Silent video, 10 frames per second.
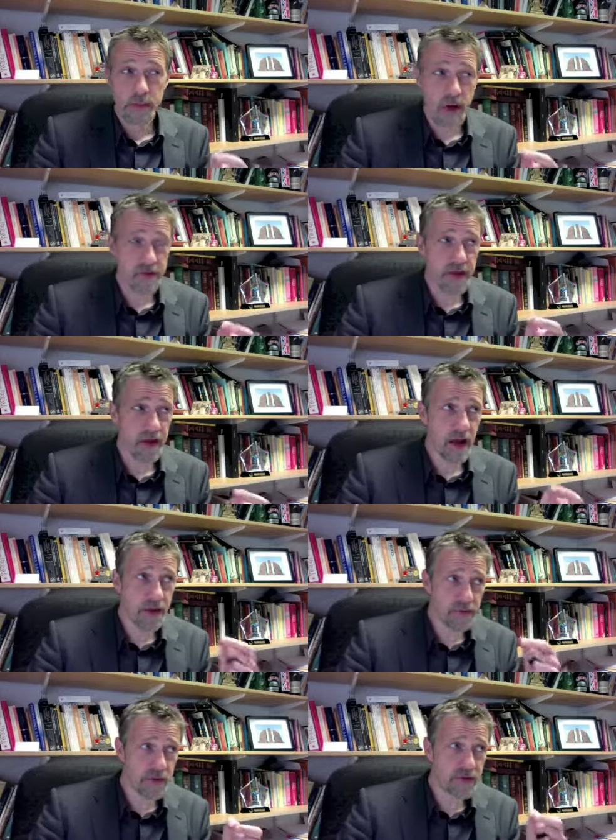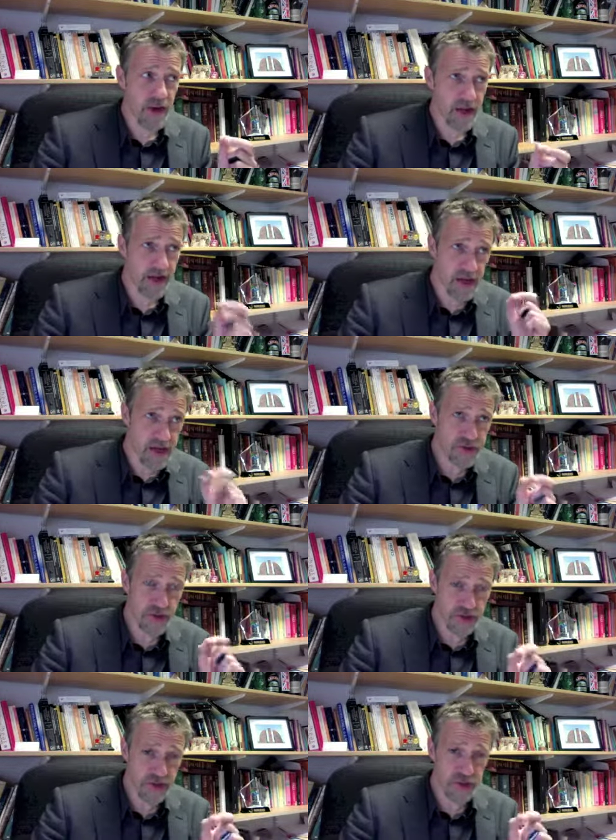but I think if you take each
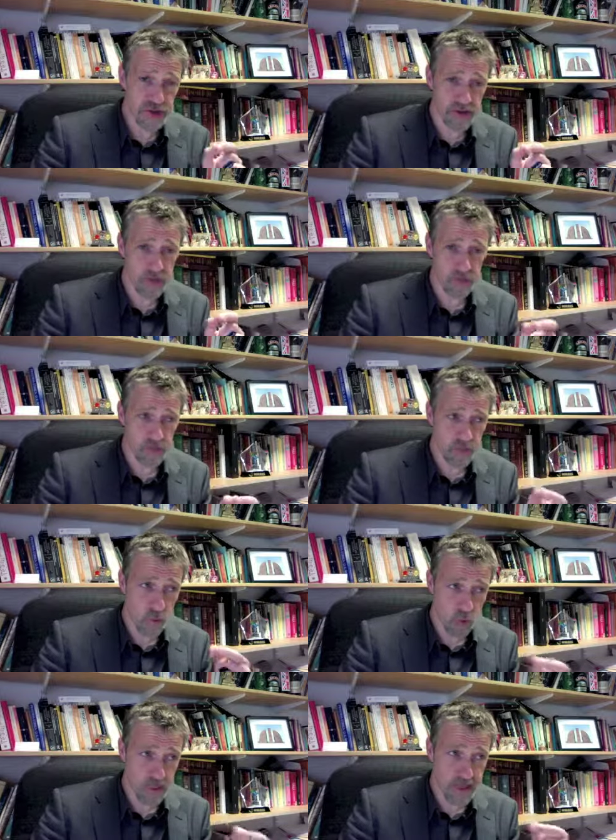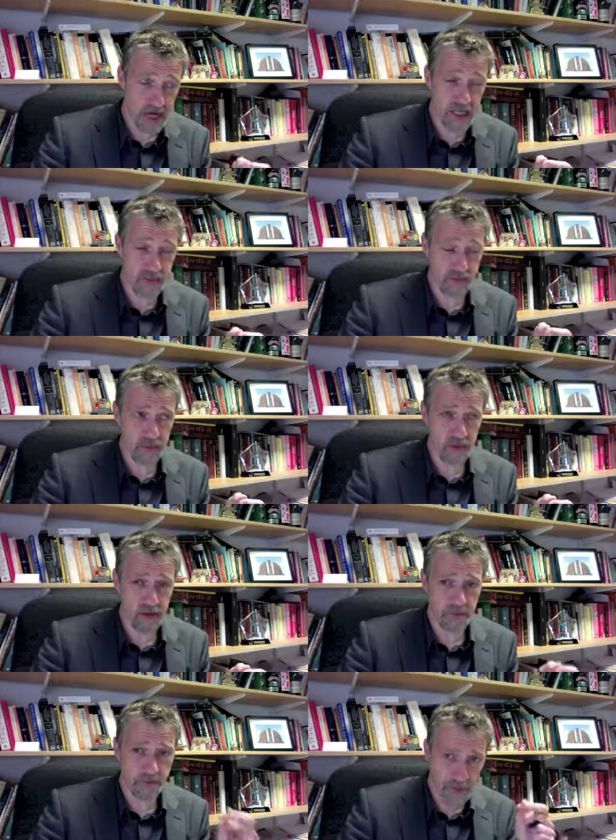condition or each aspect of
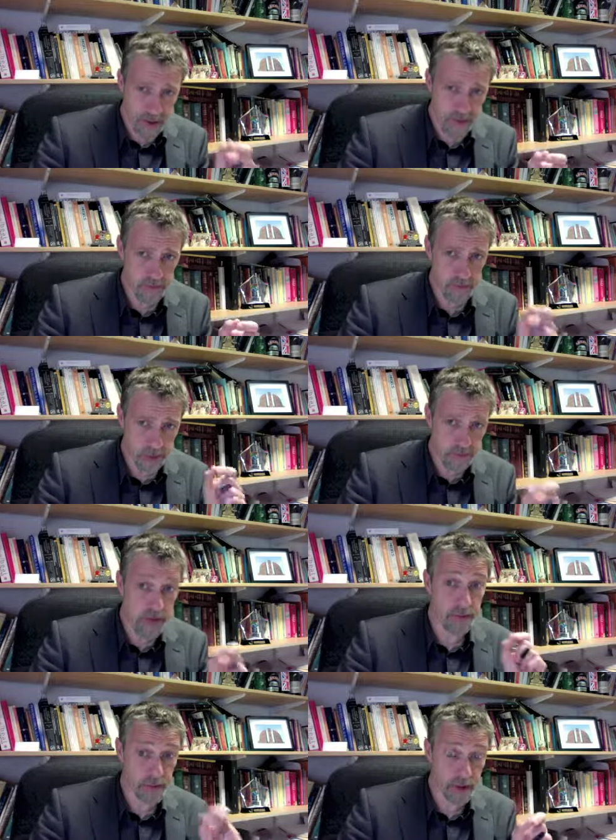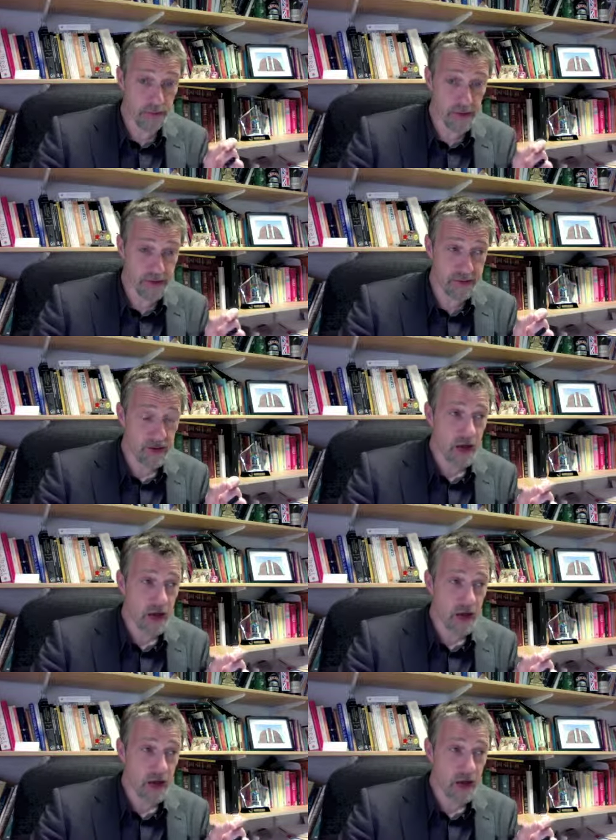it bit by bit by bit